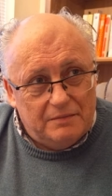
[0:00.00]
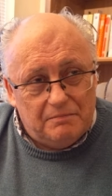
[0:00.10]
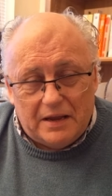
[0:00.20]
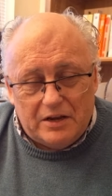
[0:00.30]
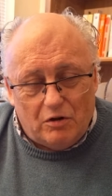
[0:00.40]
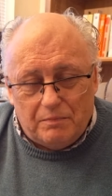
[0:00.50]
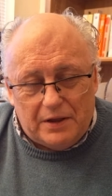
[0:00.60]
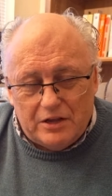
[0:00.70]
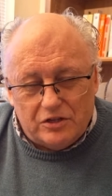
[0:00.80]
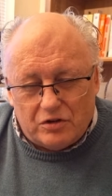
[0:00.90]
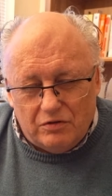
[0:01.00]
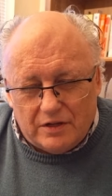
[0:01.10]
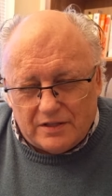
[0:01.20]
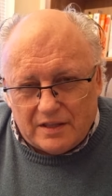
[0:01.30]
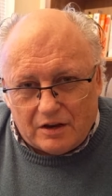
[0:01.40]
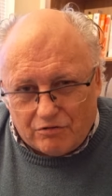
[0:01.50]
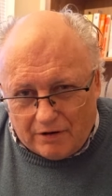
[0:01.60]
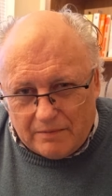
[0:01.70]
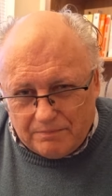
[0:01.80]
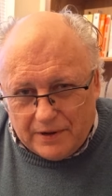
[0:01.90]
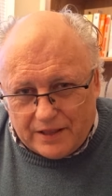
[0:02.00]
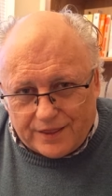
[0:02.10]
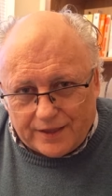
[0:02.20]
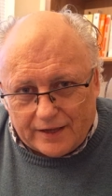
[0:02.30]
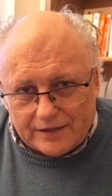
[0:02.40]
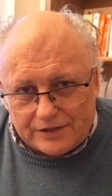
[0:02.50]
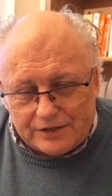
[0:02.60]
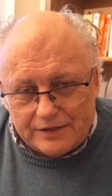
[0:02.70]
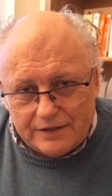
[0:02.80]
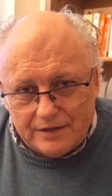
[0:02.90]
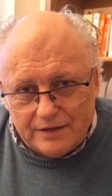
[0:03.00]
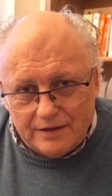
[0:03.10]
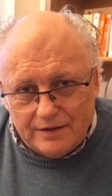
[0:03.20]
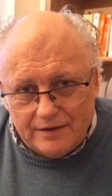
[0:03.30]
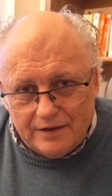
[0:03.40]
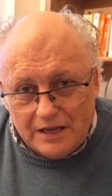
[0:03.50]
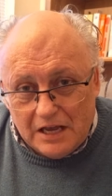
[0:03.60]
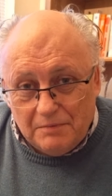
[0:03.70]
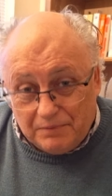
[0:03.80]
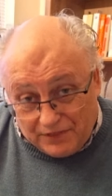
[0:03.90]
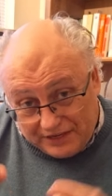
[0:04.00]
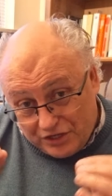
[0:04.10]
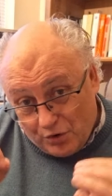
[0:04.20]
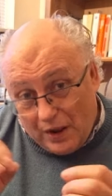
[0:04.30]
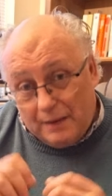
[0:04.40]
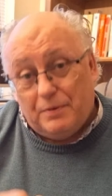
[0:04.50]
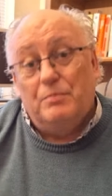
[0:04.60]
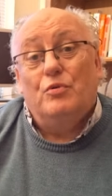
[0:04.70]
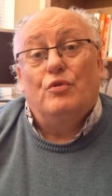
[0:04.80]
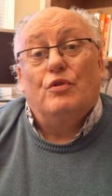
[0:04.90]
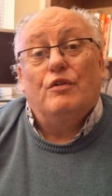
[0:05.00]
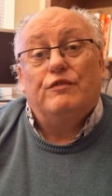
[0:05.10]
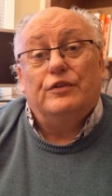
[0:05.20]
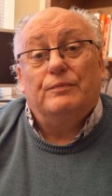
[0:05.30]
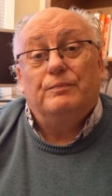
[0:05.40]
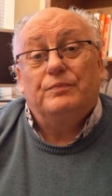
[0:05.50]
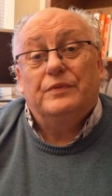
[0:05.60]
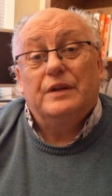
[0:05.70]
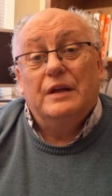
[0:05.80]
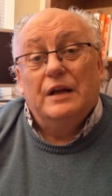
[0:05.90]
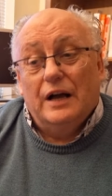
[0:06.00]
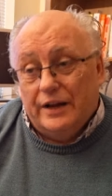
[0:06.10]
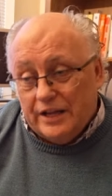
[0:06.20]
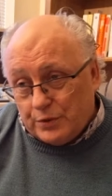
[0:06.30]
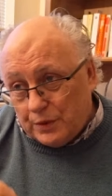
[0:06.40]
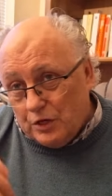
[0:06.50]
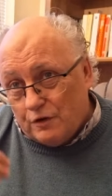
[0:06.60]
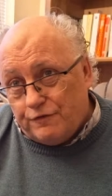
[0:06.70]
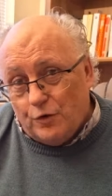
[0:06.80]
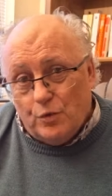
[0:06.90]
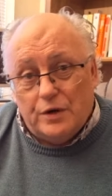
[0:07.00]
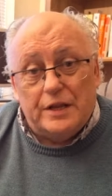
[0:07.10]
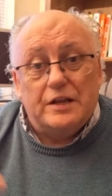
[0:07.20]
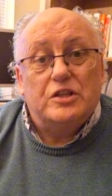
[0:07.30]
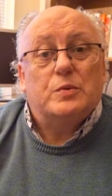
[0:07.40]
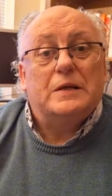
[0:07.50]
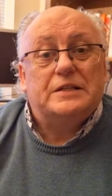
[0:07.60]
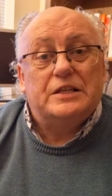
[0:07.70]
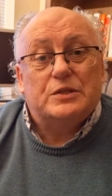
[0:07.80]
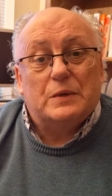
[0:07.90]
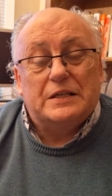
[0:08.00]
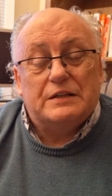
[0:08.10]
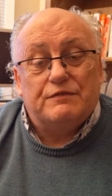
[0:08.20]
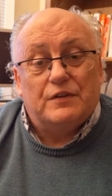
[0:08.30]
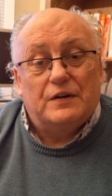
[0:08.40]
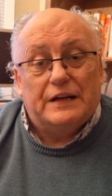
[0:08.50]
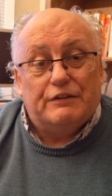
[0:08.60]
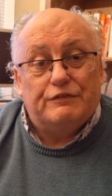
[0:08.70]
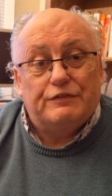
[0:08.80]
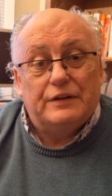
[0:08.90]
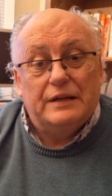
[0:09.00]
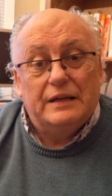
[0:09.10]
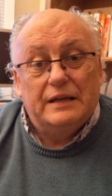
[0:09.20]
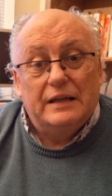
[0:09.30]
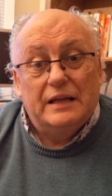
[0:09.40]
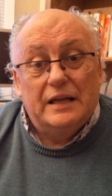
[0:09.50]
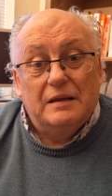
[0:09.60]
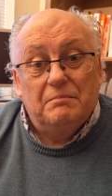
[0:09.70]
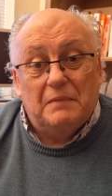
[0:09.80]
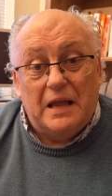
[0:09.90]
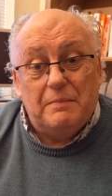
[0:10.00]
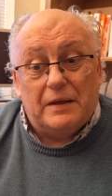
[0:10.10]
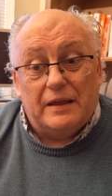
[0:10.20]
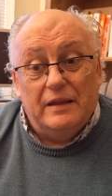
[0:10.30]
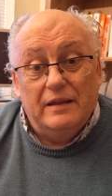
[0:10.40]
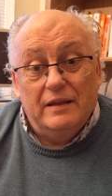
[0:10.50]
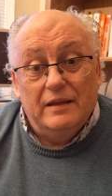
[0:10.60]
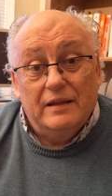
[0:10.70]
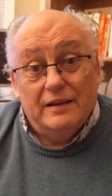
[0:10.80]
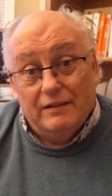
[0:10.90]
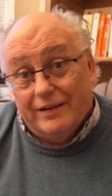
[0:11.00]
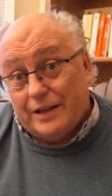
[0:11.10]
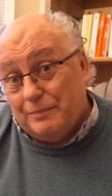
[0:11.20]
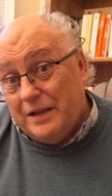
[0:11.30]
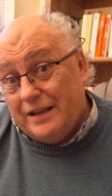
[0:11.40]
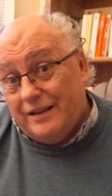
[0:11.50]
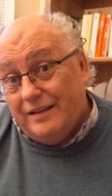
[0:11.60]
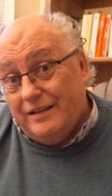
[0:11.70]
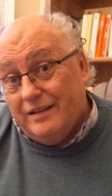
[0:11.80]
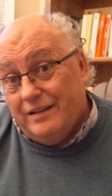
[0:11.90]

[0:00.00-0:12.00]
may not be as good as the great big things, but they do happen more often. And as we look forward into 2025, maybe, like me,